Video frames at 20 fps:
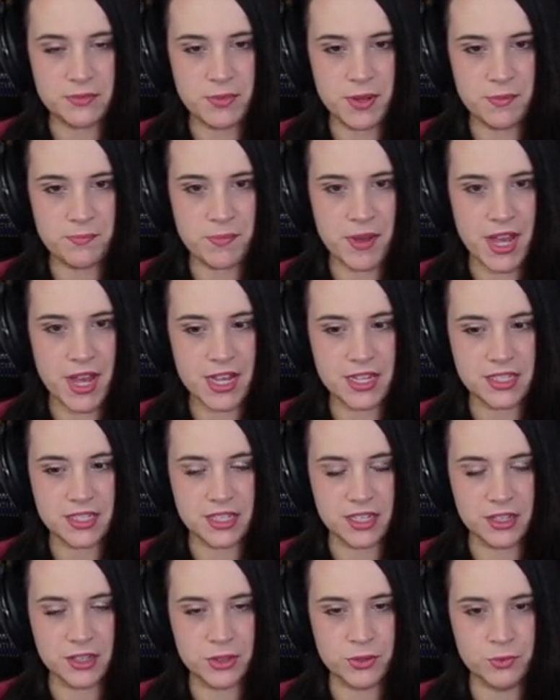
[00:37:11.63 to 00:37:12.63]
to be
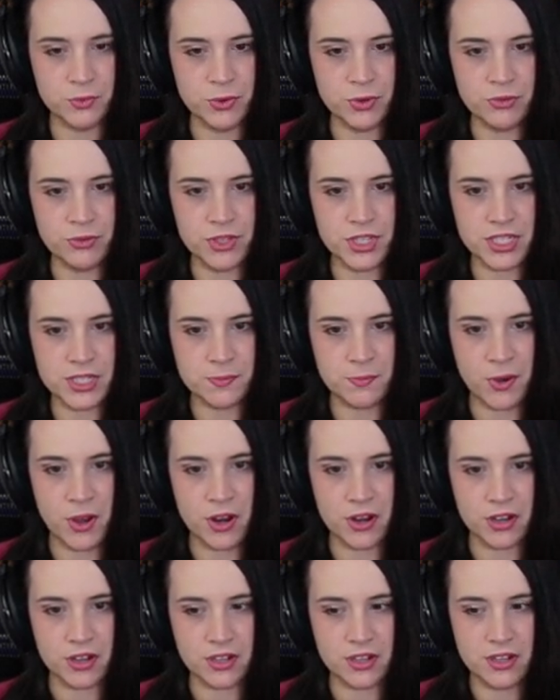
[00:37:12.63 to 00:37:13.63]
passing through this
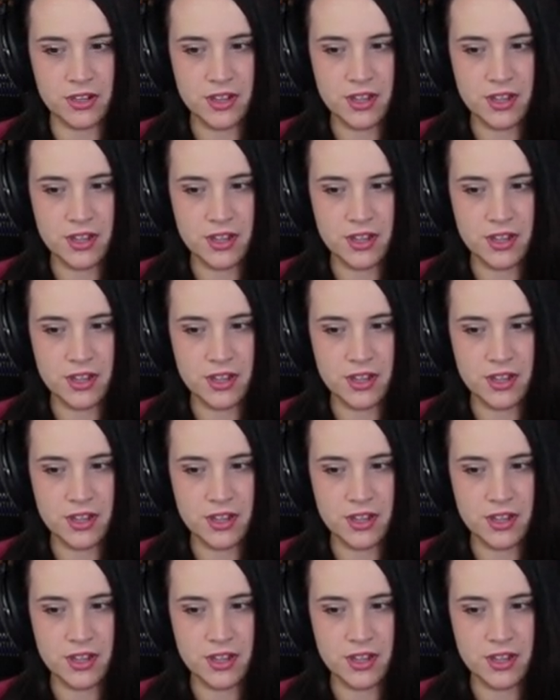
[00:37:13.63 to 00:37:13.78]
park.